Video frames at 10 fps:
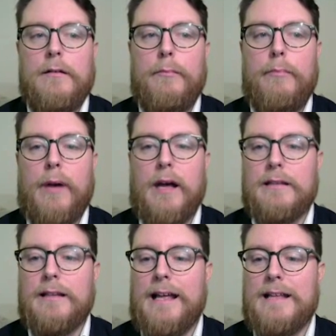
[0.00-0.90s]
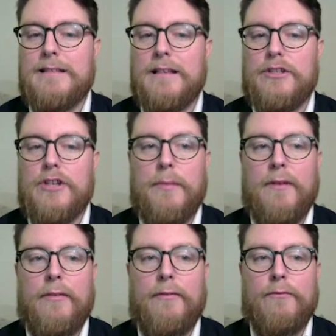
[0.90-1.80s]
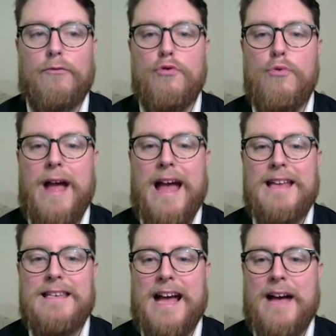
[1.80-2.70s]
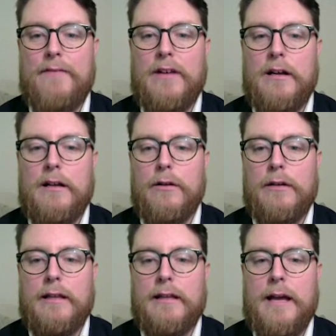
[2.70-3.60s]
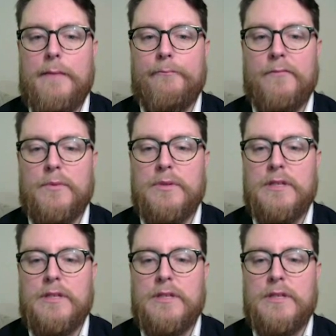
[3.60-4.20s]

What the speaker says: But let's jump through and have a look at the game, the procedure